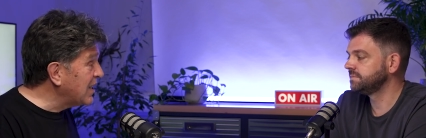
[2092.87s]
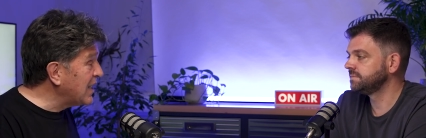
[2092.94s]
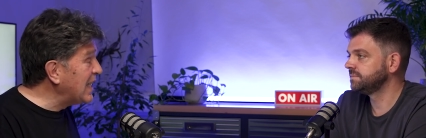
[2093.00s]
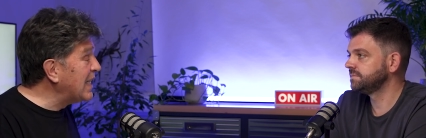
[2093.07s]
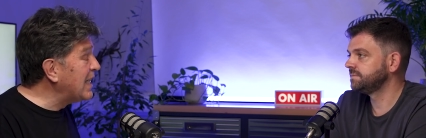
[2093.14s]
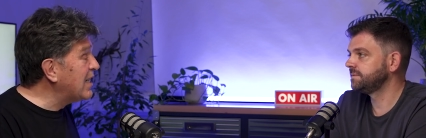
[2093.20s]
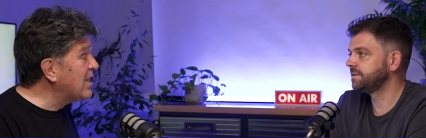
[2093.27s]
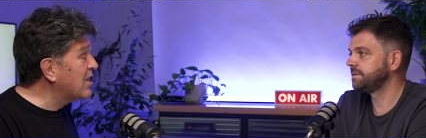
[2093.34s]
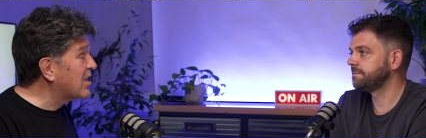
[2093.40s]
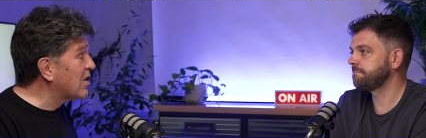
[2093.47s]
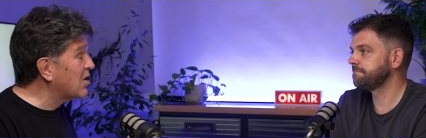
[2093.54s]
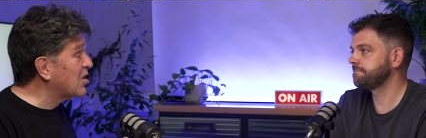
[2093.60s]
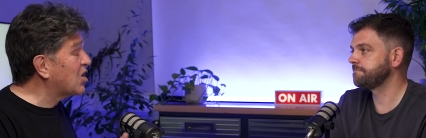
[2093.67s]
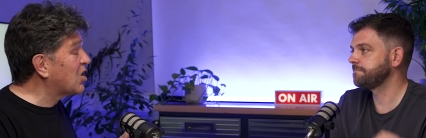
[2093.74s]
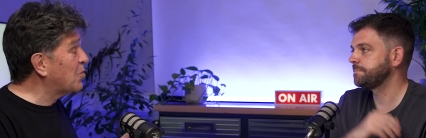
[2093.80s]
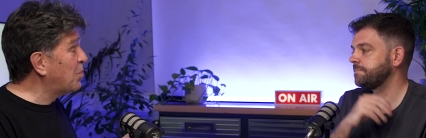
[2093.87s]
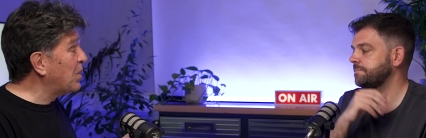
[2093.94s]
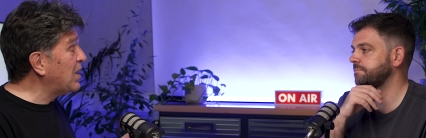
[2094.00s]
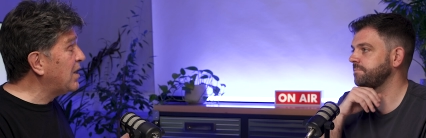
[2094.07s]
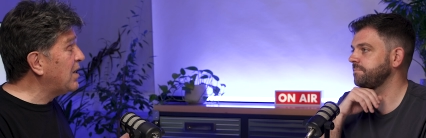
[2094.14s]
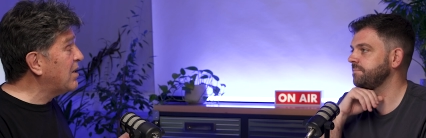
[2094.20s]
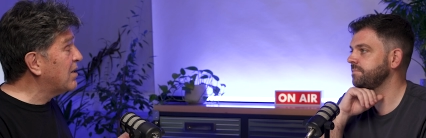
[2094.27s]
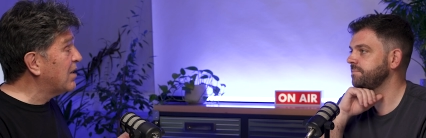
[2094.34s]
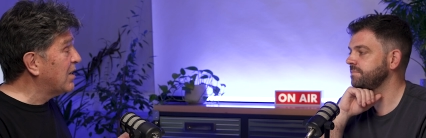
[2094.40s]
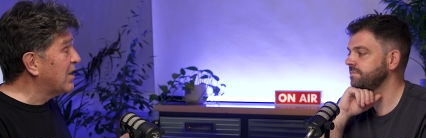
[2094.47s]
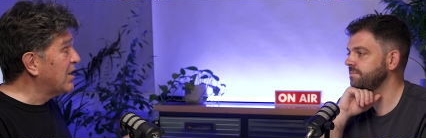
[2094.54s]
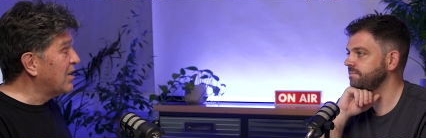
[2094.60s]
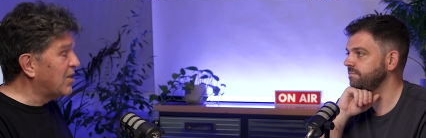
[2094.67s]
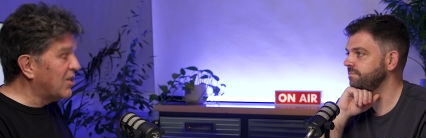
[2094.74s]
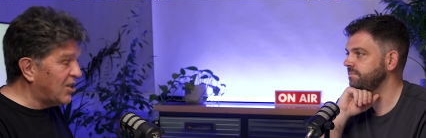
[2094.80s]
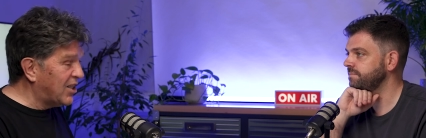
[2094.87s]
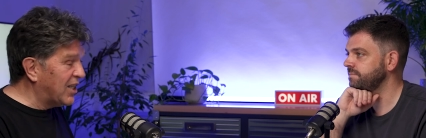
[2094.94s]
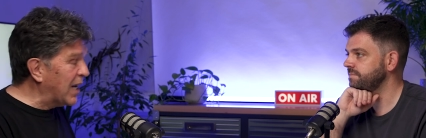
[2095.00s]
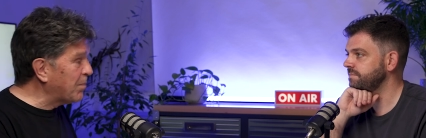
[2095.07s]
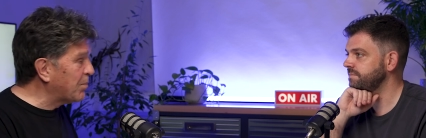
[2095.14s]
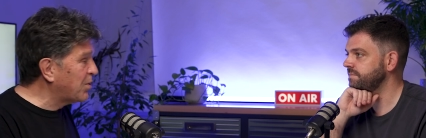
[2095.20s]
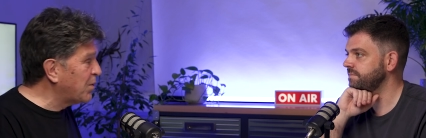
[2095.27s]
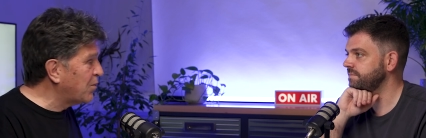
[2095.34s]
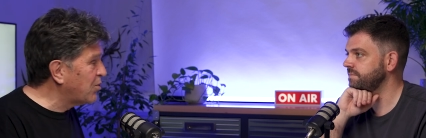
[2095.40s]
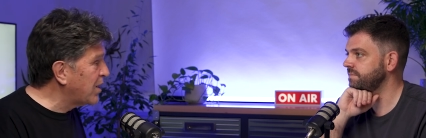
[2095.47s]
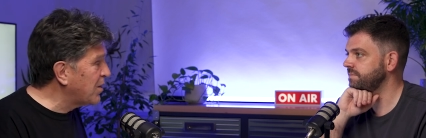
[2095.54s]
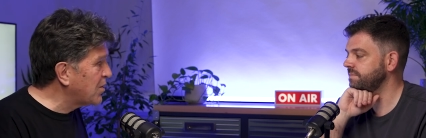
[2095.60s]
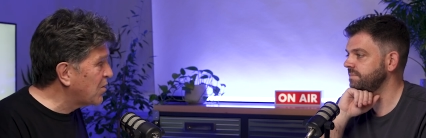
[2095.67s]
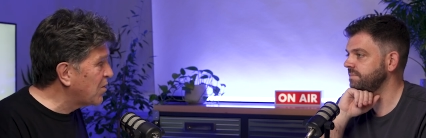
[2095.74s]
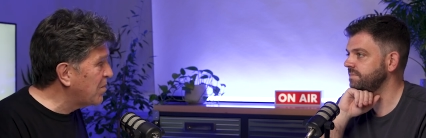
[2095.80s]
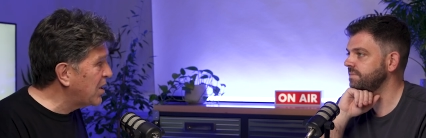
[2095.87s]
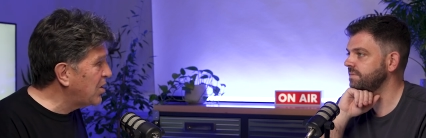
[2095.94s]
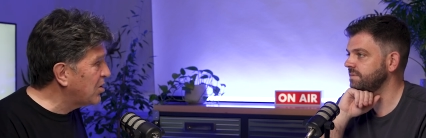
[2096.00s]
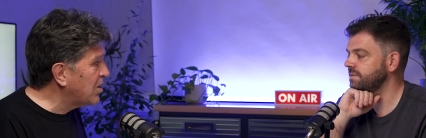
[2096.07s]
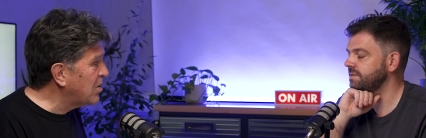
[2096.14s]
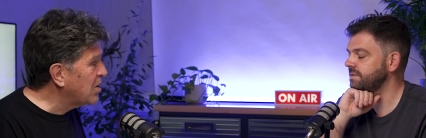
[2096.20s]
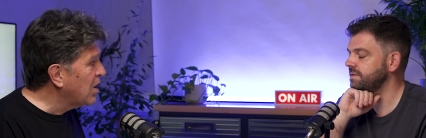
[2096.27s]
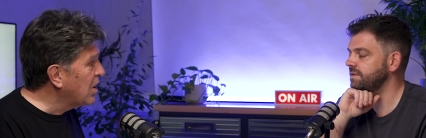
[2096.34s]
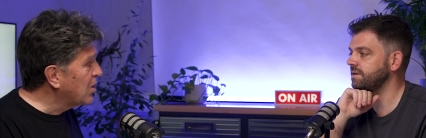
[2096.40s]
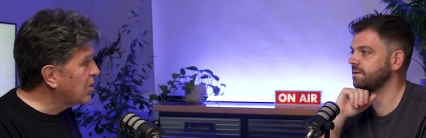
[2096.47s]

Speaker 1: ease, speed, depth of transformation.